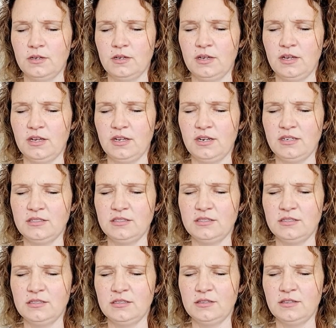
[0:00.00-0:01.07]
And I
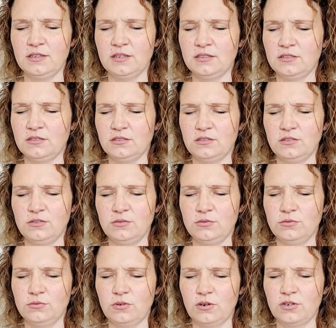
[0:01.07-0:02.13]
see that
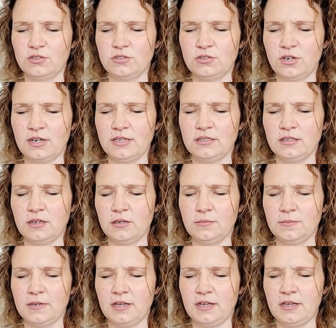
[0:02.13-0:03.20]
you are dried up
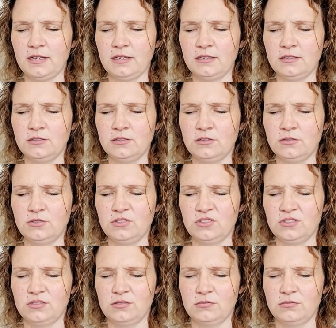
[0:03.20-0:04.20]
and you just